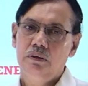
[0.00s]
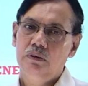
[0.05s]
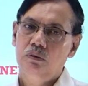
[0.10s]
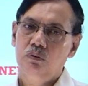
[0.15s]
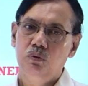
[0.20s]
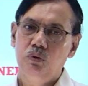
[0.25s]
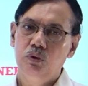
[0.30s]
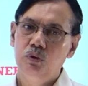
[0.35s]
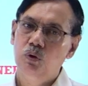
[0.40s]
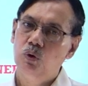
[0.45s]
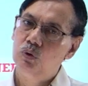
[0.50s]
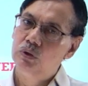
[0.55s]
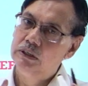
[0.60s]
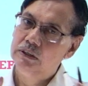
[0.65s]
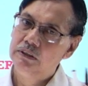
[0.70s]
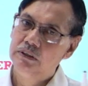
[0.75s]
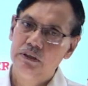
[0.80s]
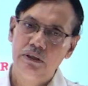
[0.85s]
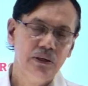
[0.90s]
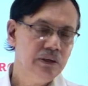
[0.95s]
We know the
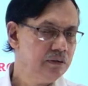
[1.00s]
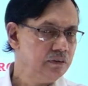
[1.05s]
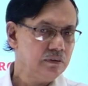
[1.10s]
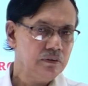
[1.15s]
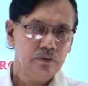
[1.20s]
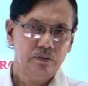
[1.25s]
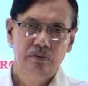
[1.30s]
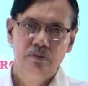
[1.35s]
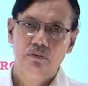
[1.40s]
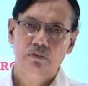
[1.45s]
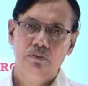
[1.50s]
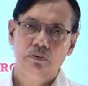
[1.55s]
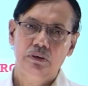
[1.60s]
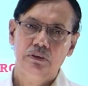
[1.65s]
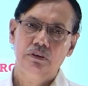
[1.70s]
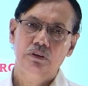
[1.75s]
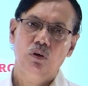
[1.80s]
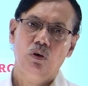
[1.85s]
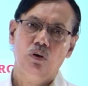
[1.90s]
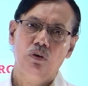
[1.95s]
G, it is
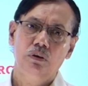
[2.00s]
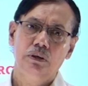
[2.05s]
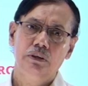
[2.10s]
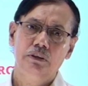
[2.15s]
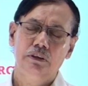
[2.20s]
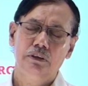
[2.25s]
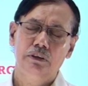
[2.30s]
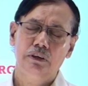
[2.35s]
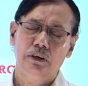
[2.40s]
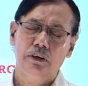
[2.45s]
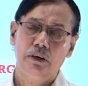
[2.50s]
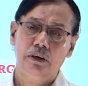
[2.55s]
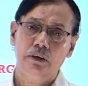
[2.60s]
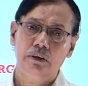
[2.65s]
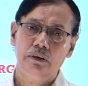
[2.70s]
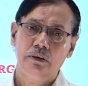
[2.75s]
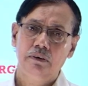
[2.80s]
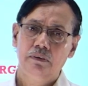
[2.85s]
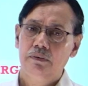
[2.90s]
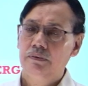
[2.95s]
non-degenerate.
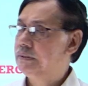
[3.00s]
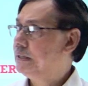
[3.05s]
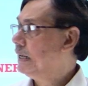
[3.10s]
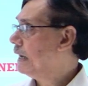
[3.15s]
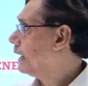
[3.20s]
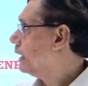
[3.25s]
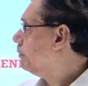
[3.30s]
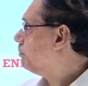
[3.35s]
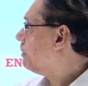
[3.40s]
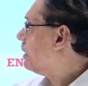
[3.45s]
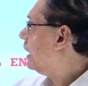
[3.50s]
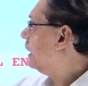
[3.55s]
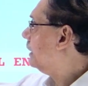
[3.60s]
Second part